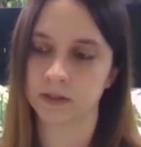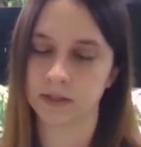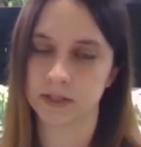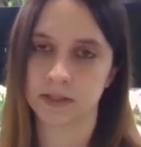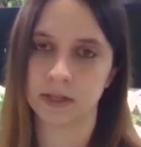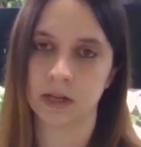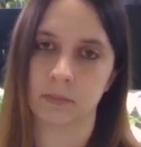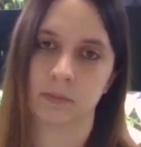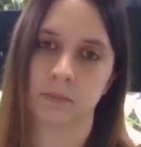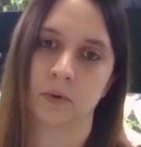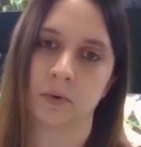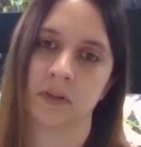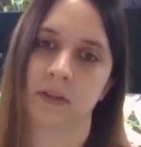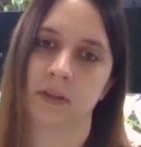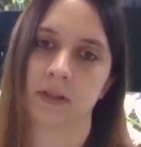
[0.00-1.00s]
stop
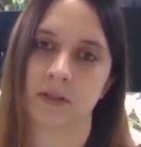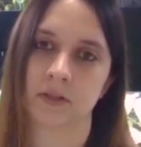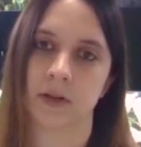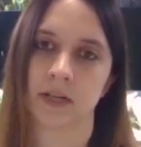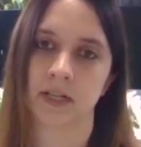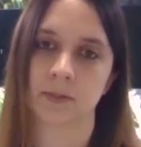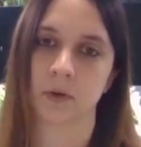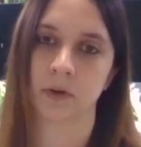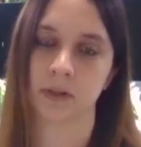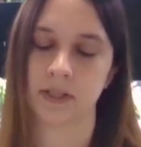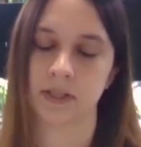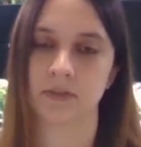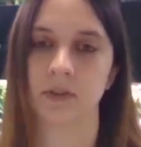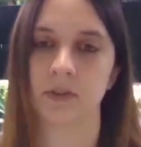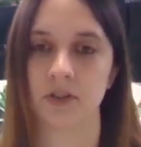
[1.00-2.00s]
importing these or exporting
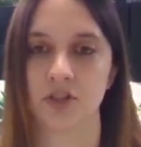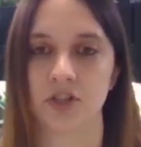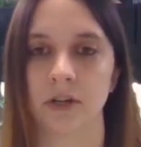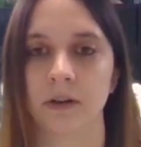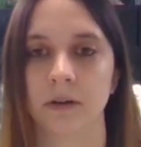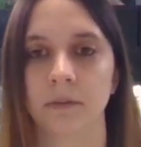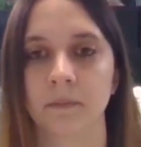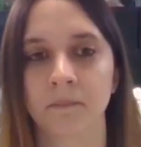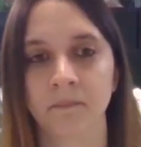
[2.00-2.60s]
these for this year.